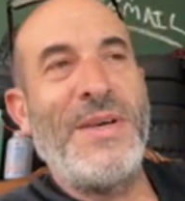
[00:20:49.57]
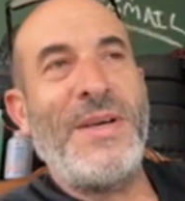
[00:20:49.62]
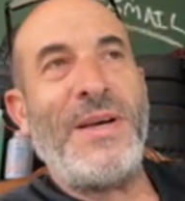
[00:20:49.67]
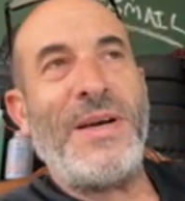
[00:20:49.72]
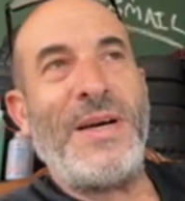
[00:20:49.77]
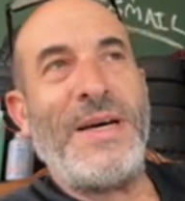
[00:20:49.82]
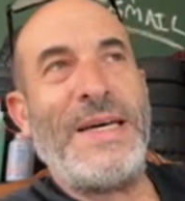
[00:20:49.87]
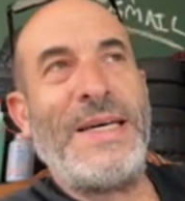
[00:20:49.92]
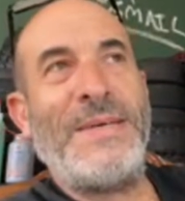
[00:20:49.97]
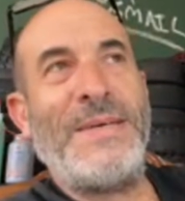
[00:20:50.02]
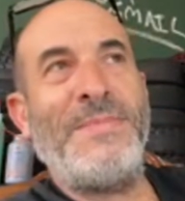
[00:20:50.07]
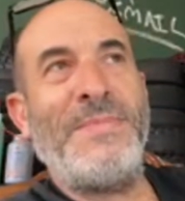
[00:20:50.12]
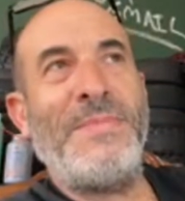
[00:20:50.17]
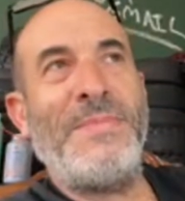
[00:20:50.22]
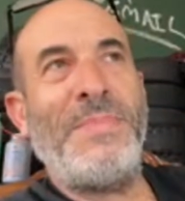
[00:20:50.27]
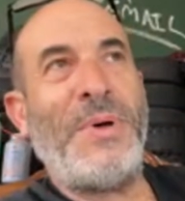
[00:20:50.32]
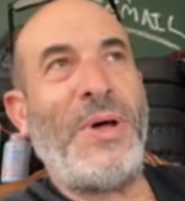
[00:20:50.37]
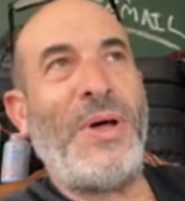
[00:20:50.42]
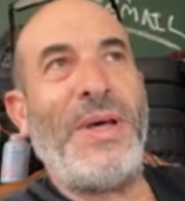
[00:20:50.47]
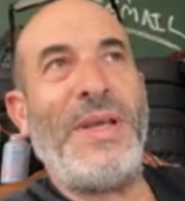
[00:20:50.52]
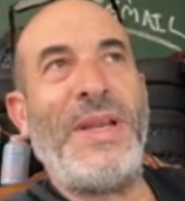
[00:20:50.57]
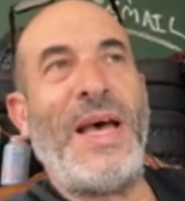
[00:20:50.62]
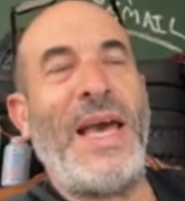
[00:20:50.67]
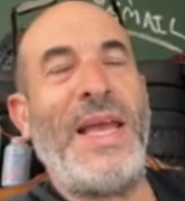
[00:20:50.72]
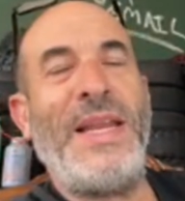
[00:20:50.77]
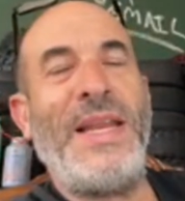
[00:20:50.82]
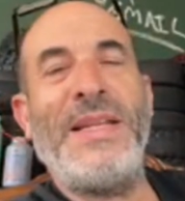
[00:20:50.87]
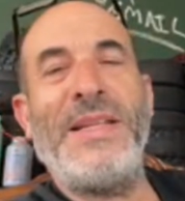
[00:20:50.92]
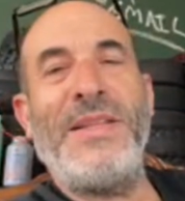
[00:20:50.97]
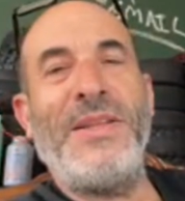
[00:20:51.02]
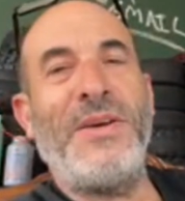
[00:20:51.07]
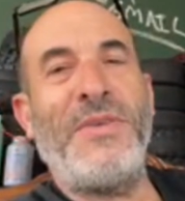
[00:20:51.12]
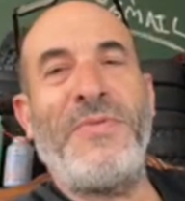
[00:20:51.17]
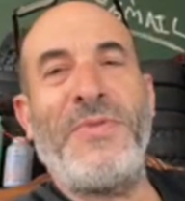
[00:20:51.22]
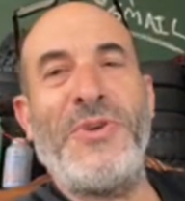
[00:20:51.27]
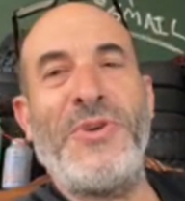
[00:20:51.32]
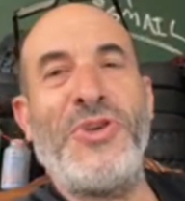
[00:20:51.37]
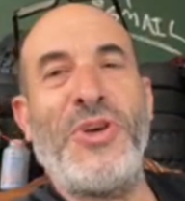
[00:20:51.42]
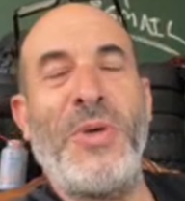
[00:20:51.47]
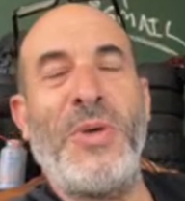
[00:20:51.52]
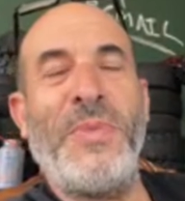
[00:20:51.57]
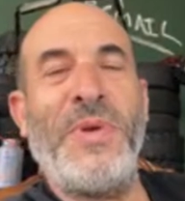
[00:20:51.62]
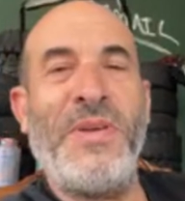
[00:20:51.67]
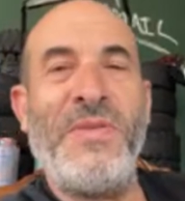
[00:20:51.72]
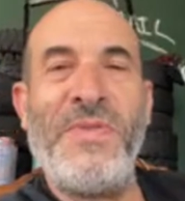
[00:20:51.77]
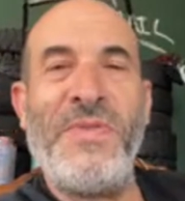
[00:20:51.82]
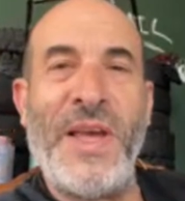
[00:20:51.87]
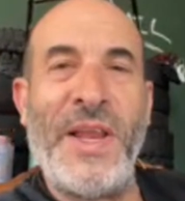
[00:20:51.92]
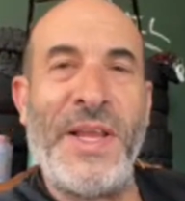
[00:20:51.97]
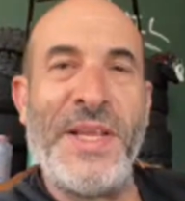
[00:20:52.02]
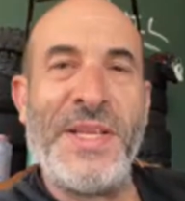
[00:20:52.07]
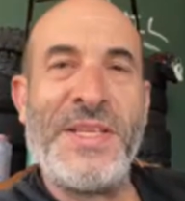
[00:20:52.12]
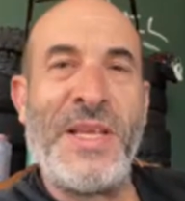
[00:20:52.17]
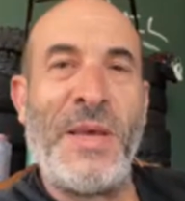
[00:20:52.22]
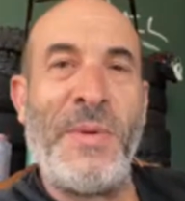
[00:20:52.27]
But I didn't look for German in Venice.